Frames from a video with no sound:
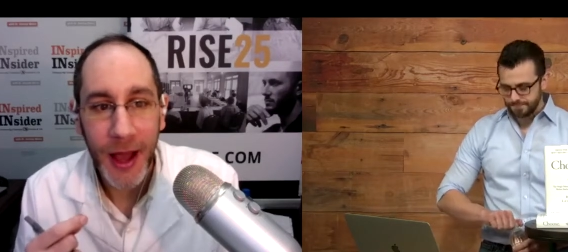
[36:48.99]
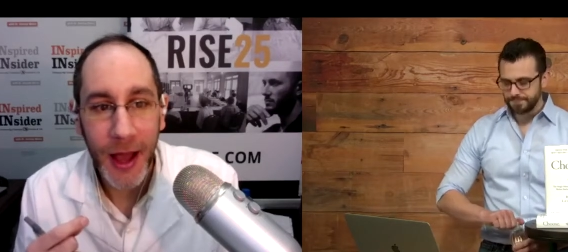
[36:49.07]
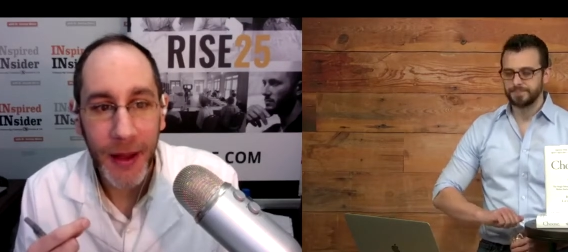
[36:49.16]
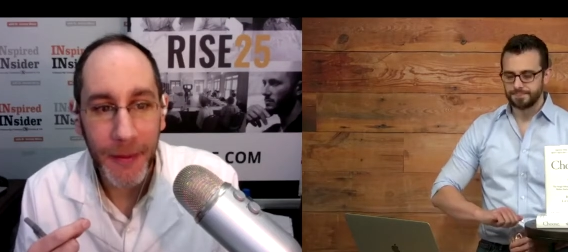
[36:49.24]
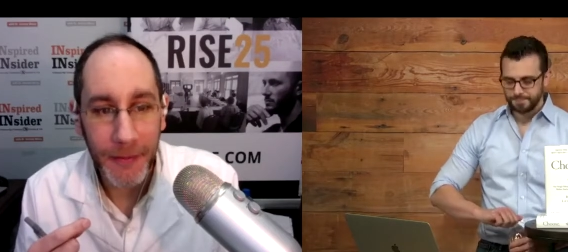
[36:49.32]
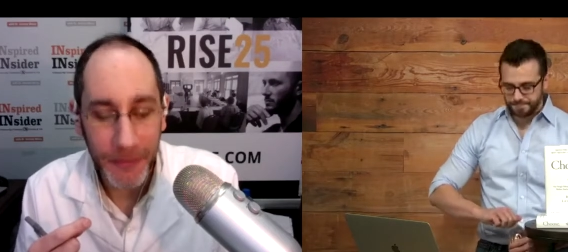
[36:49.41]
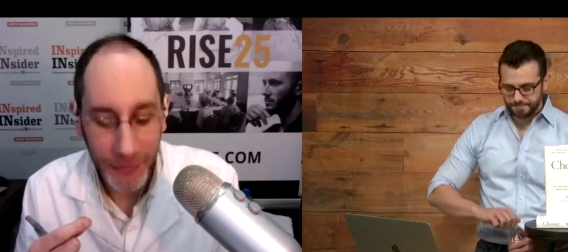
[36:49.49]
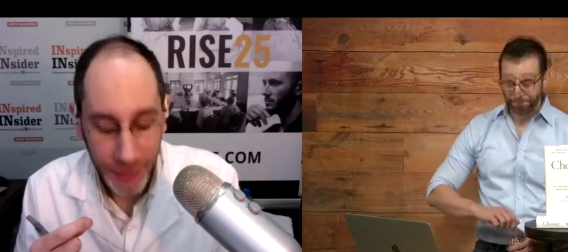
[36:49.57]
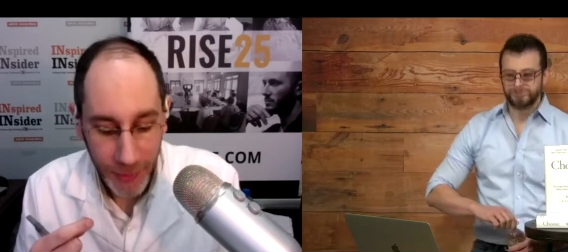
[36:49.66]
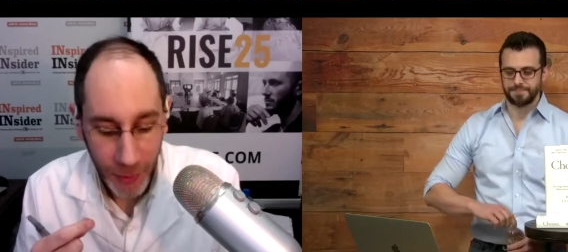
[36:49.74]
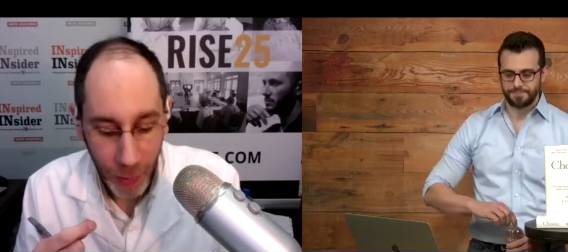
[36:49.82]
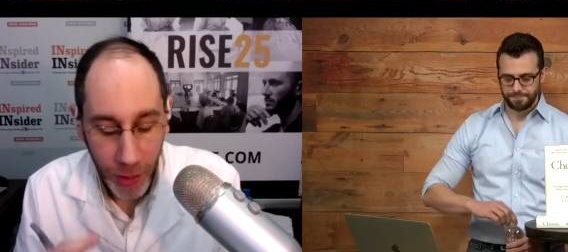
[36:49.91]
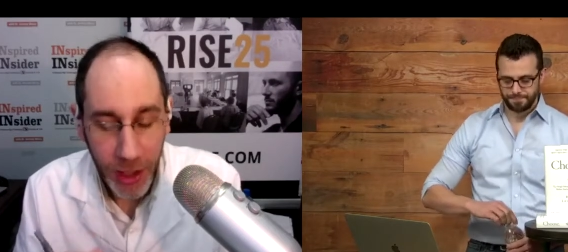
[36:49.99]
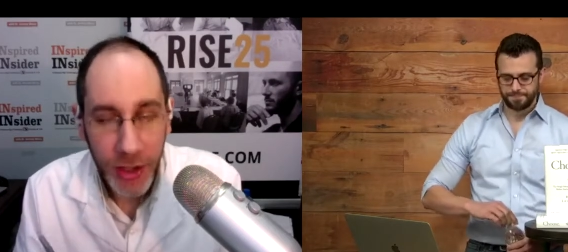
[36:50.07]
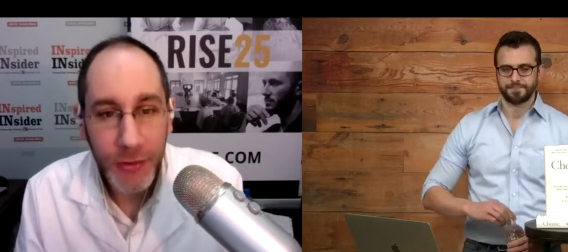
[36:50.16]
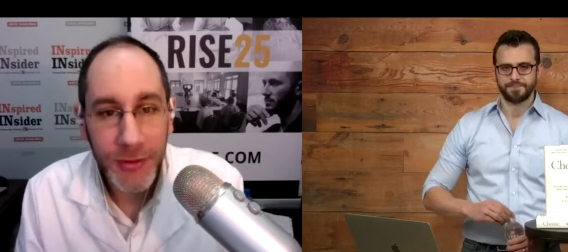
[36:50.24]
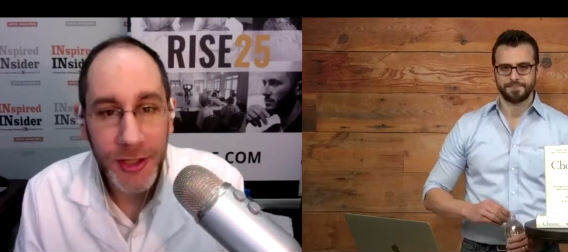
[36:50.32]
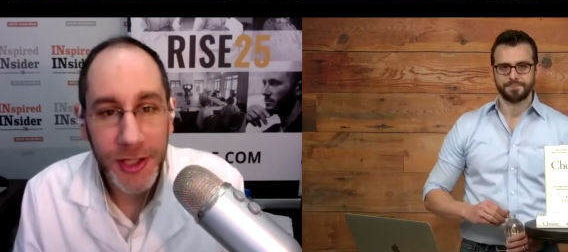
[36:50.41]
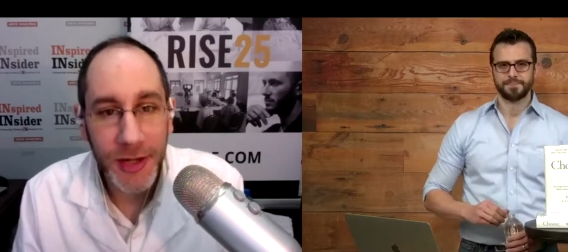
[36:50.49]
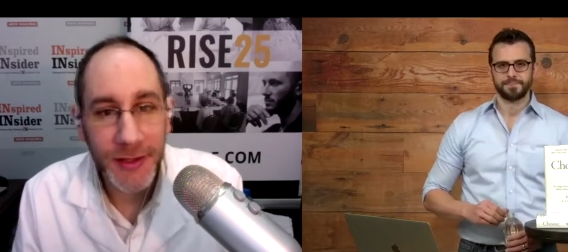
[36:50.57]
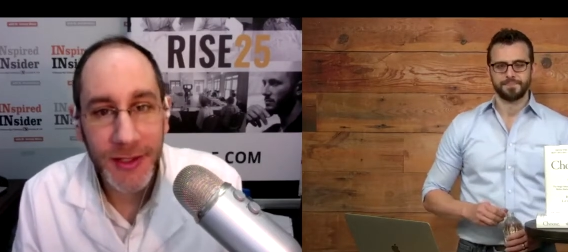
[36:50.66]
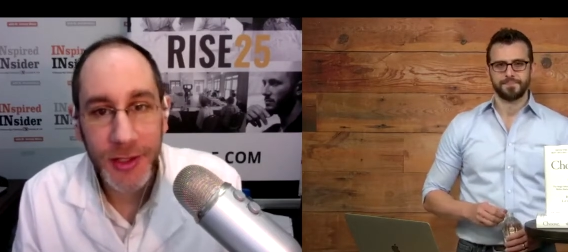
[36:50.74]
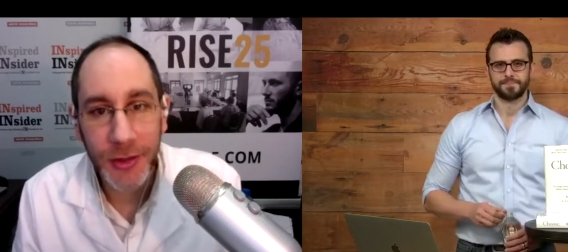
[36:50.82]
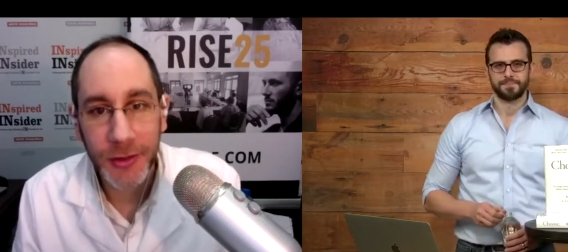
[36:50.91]
Speaker 1: What did you and Michelle
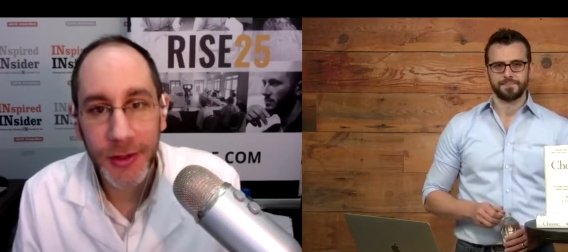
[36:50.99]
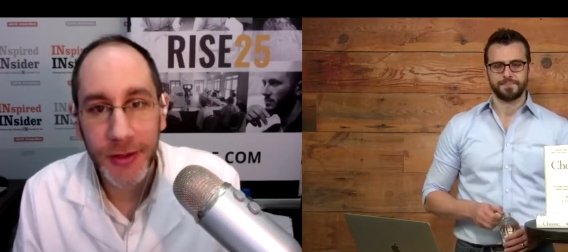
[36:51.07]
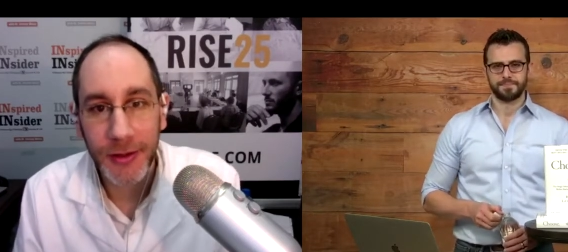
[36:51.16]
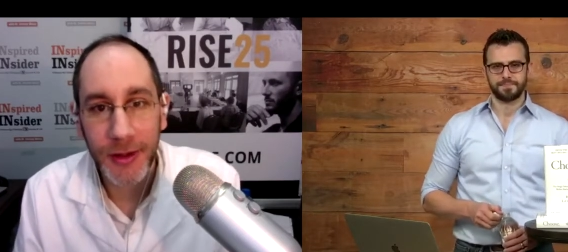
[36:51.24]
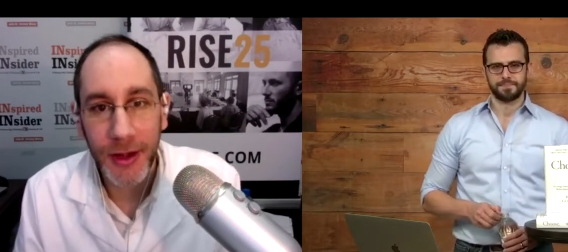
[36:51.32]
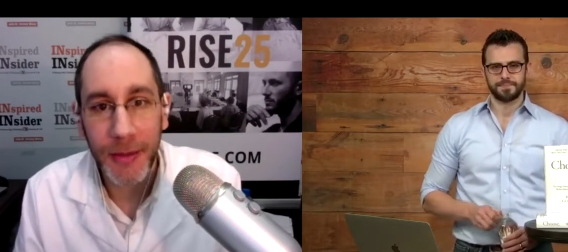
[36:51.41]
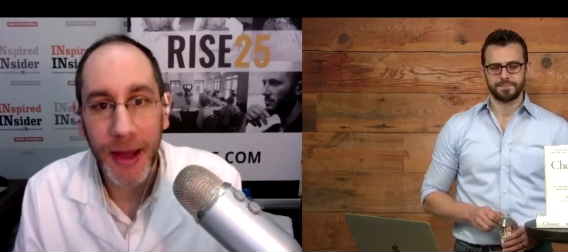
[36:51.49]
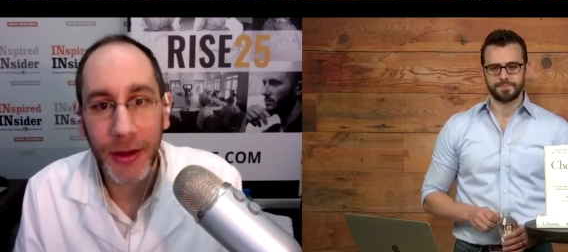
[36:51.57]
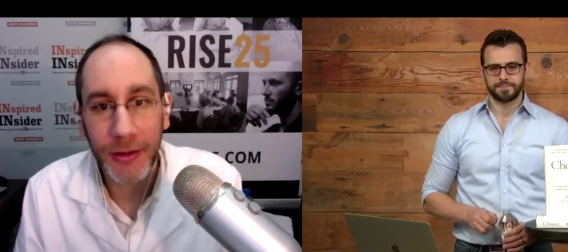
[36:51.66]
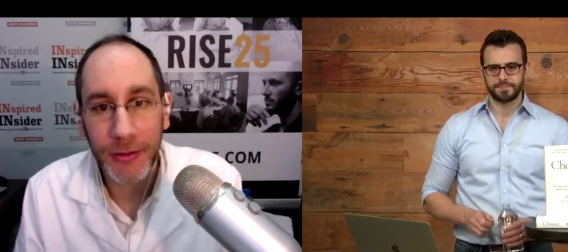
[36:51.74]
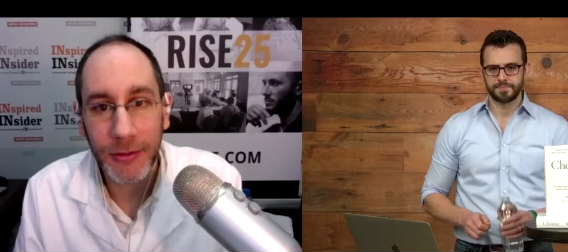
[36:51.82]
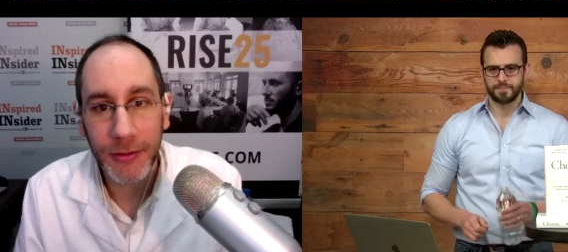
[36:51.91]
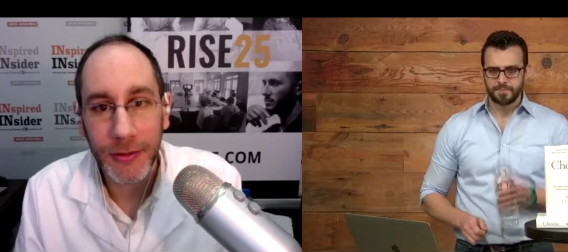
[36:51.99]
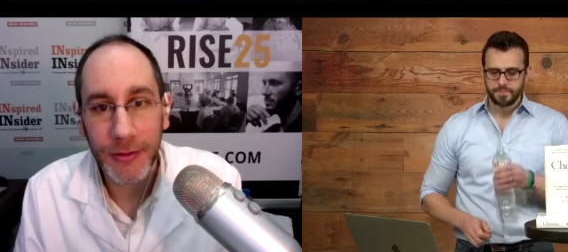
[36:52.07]
disagree about?